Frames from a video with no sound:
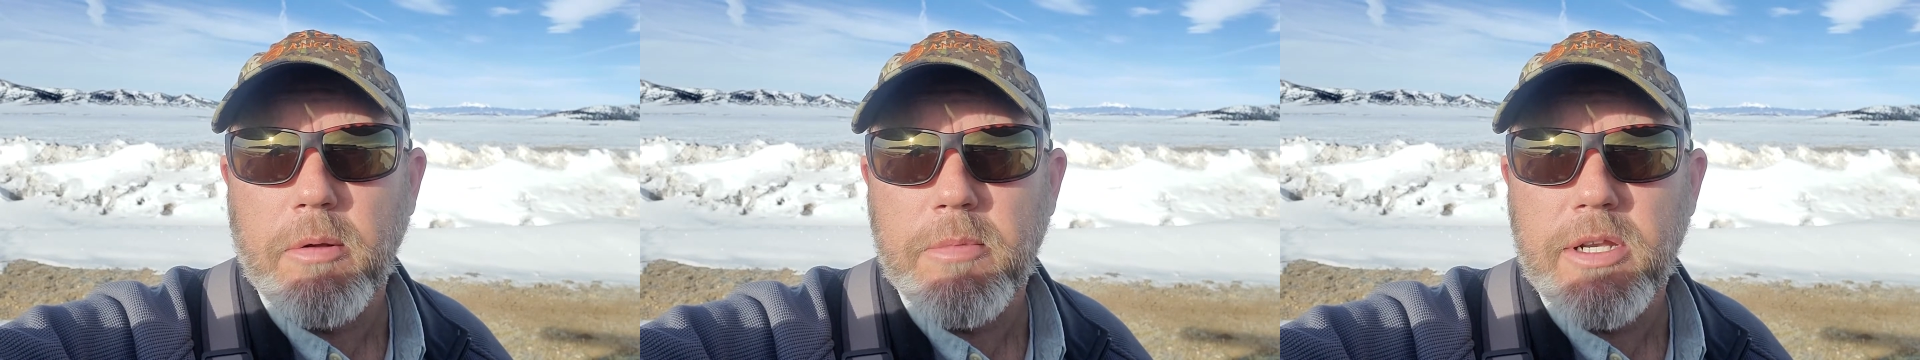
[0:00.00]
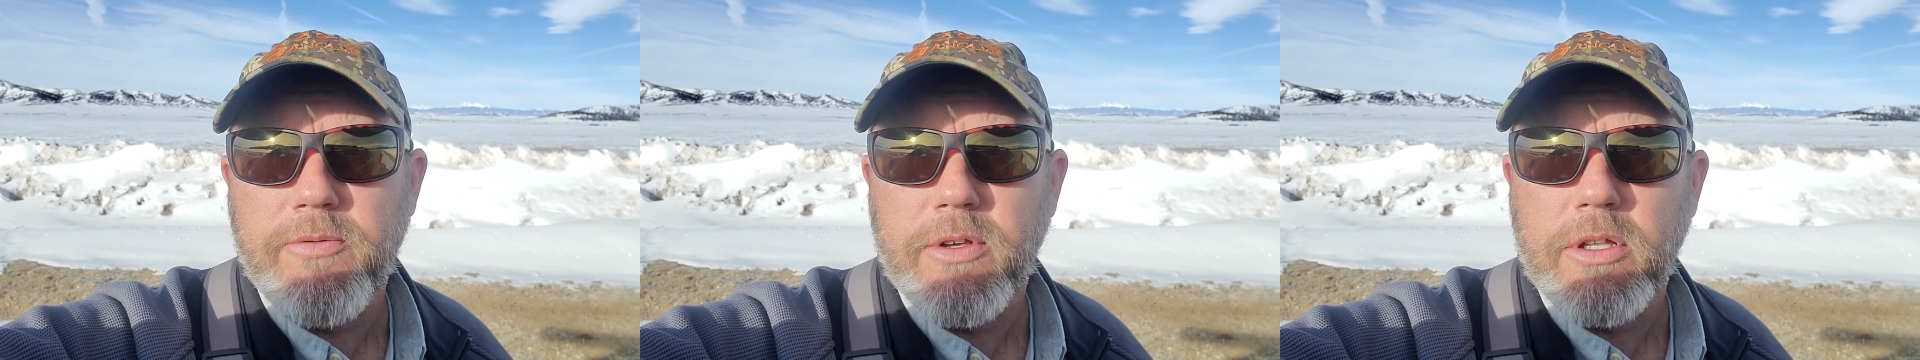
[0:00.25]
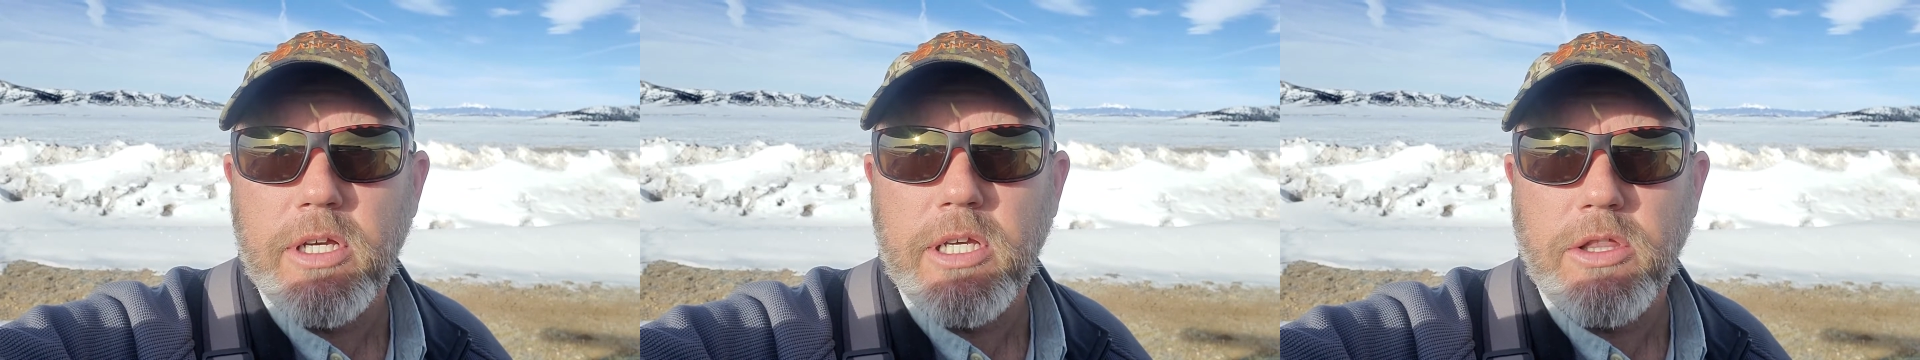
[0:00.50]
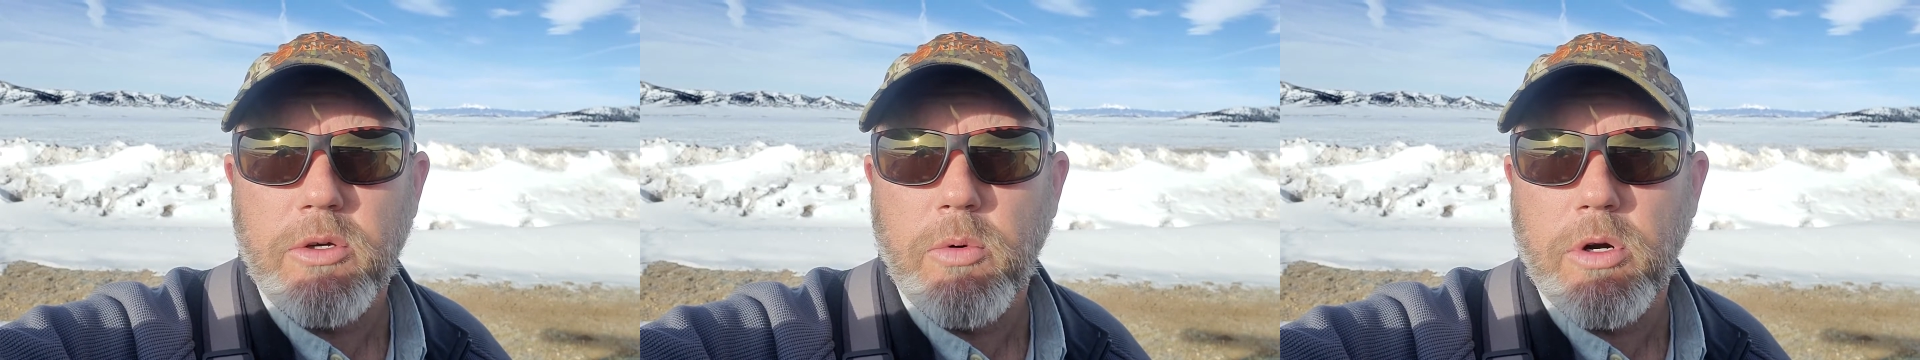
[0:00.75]
I mean, if you look
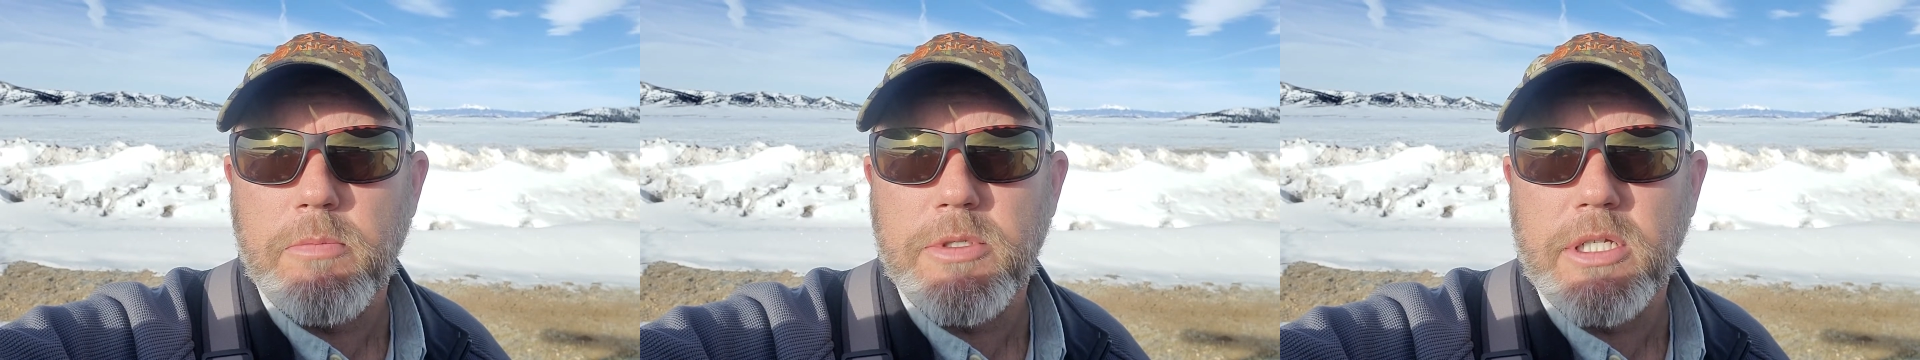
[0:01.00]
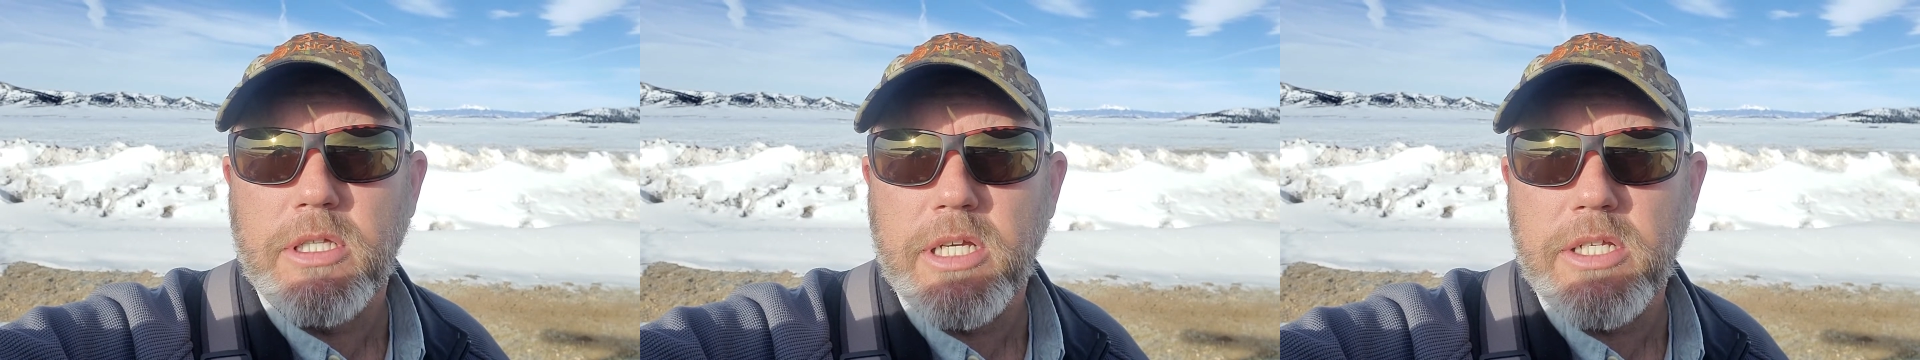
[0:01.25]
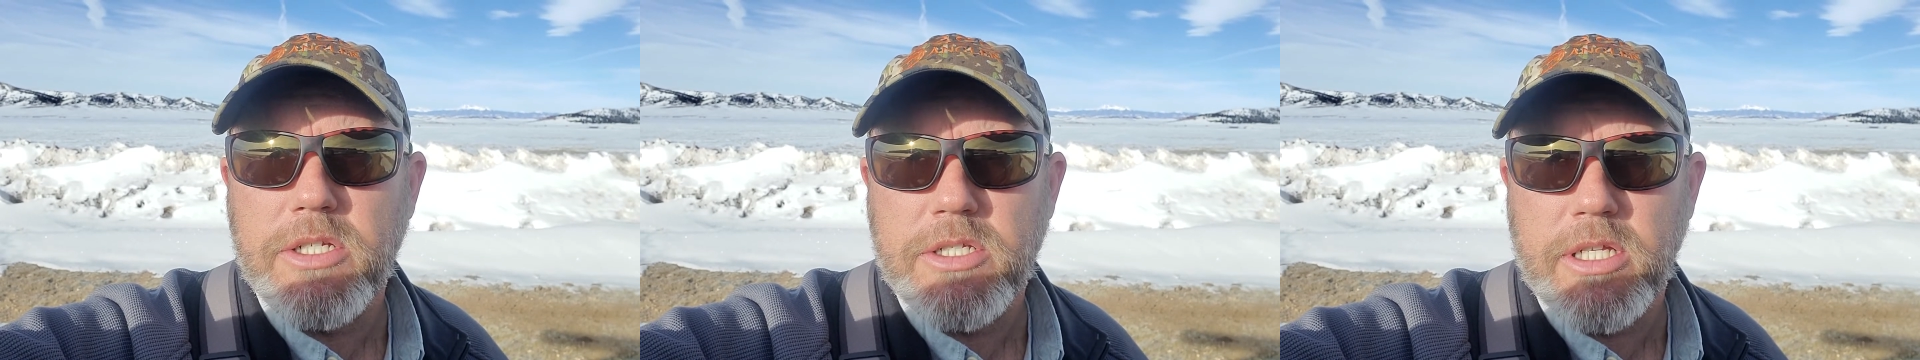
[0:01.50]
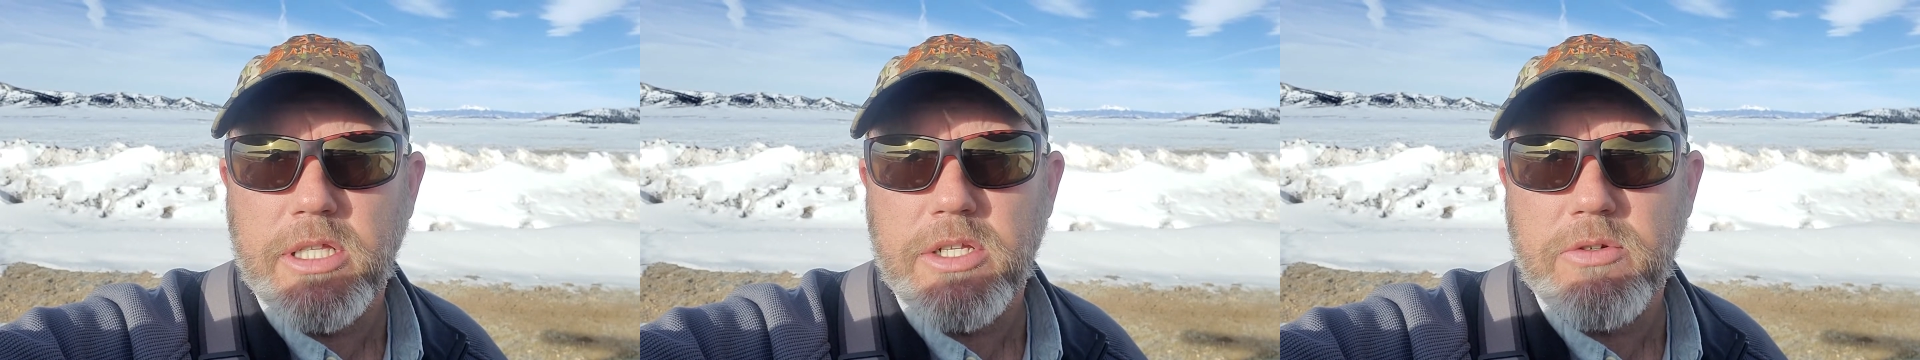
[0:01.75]
at the worms and leeches
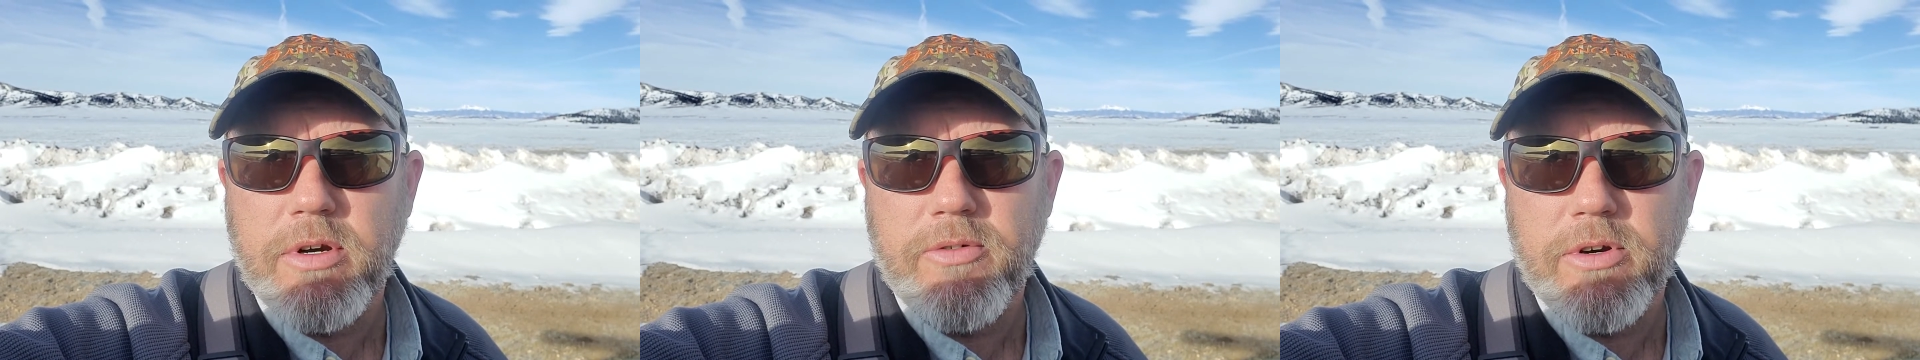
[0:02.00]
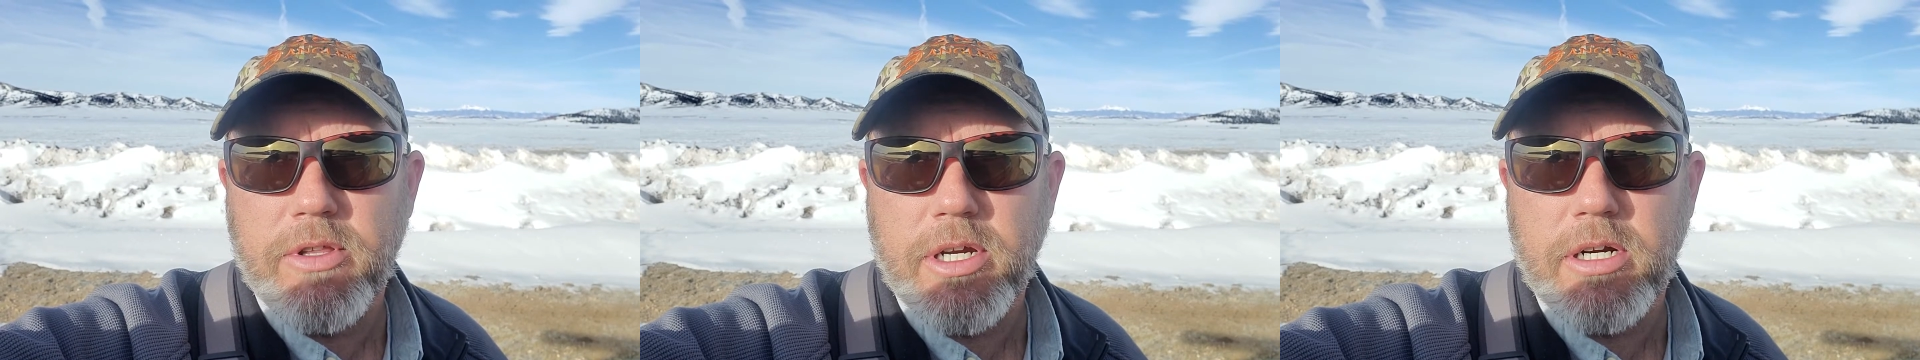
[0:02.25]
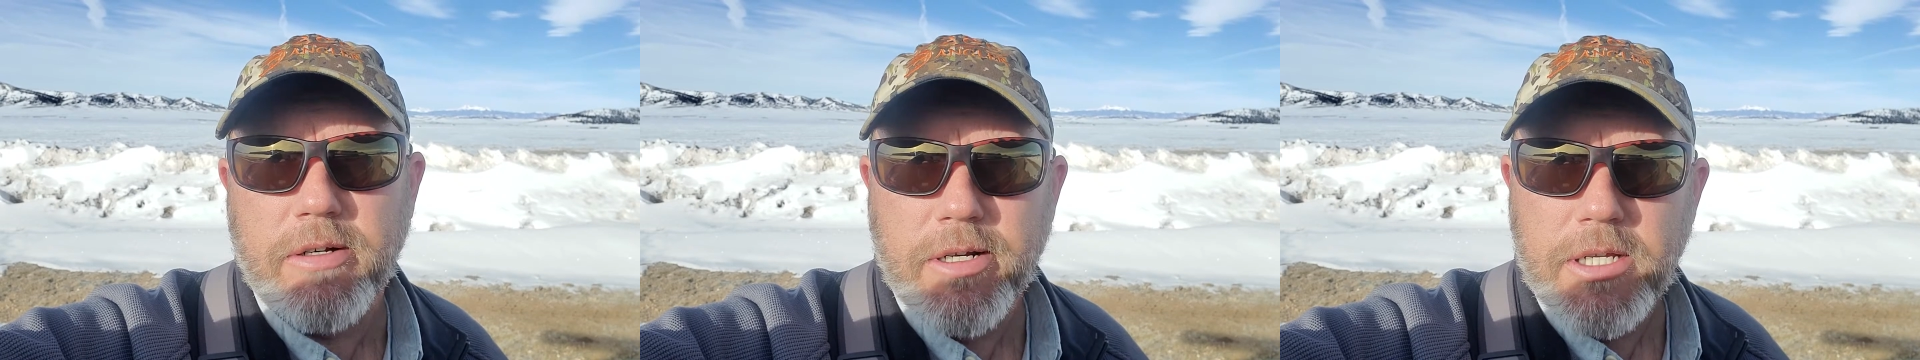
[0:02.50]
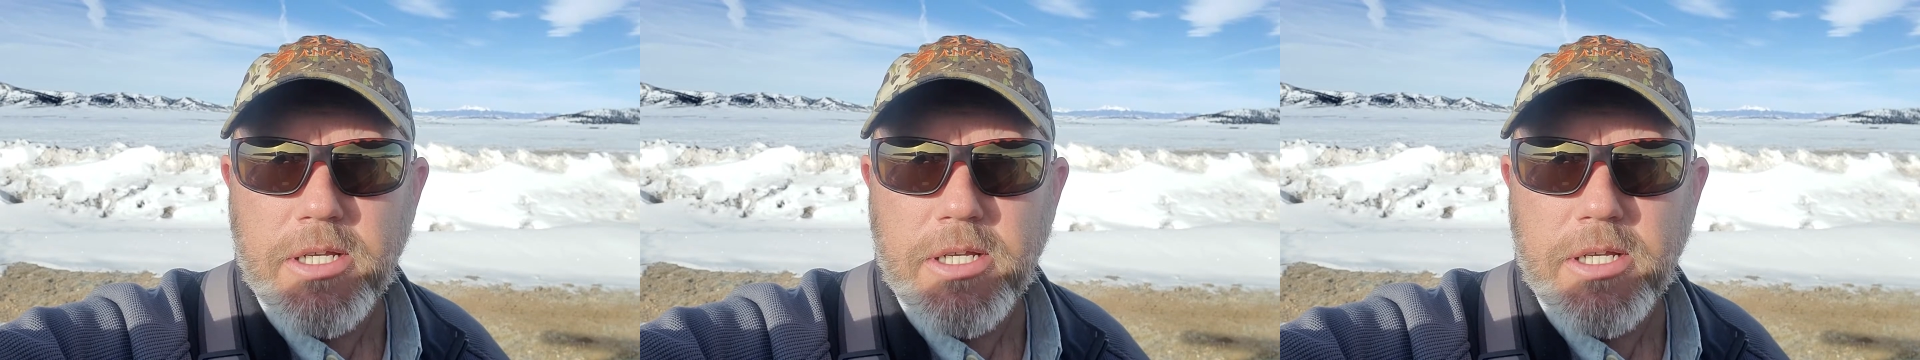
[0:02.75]
in this river, they're